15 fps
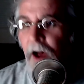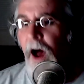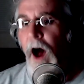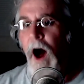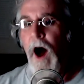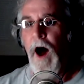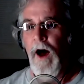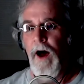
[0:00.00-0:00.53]

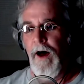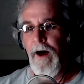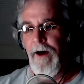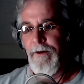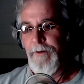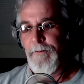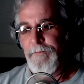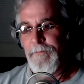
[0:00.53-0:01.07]

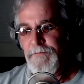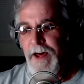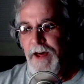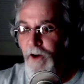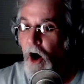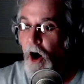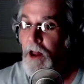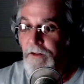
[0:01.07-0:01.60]
Uh, not
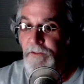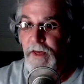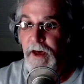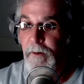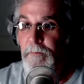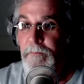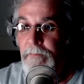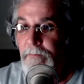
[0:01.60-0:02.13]
all of
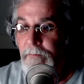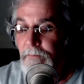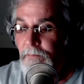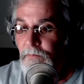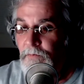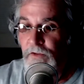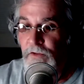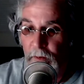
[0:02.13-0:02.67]
them,
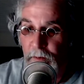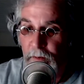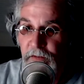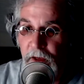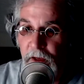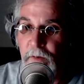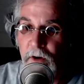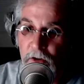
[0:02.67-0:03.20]
some of
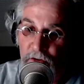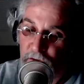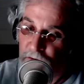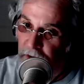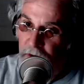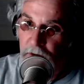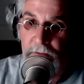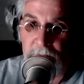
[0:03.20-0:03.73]
them are
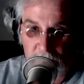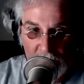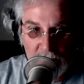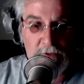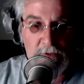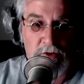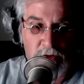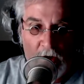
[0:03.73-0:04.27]
still
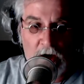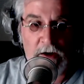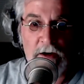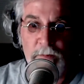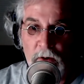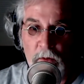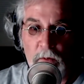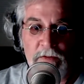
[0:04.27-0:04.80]
talking
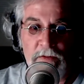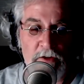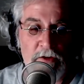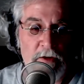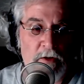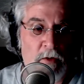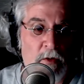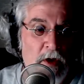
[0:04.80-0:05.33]
about what they
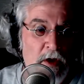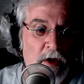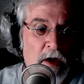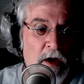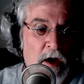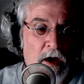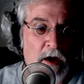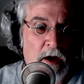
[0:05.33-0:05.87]
do,
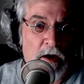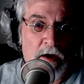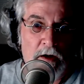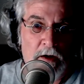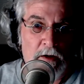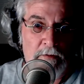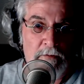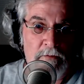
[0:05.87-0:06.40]
uh, uh,
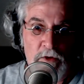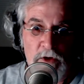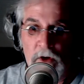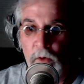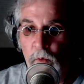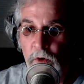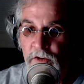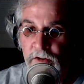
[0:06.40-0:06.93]
uh you know,
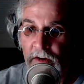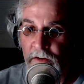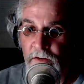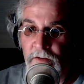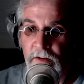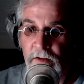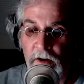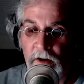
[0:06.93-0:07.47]
which
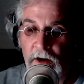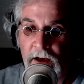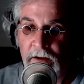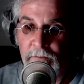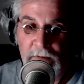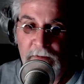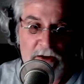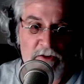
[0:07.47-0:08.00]
is they're going to have
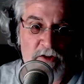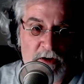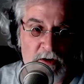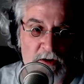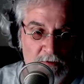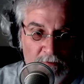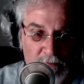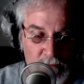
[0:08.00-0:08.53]
magic
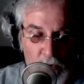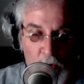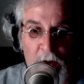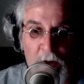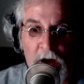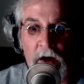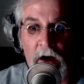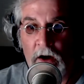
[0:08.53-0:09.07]

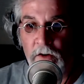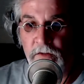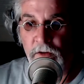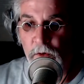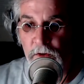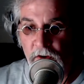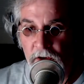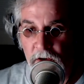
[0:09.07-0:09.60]
robot cars that
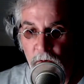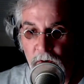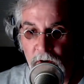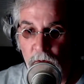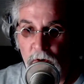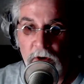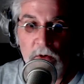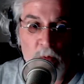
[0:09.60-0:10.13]
will take you
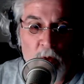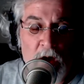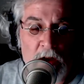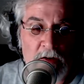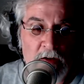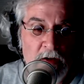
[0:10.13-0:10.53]
anywhere you want.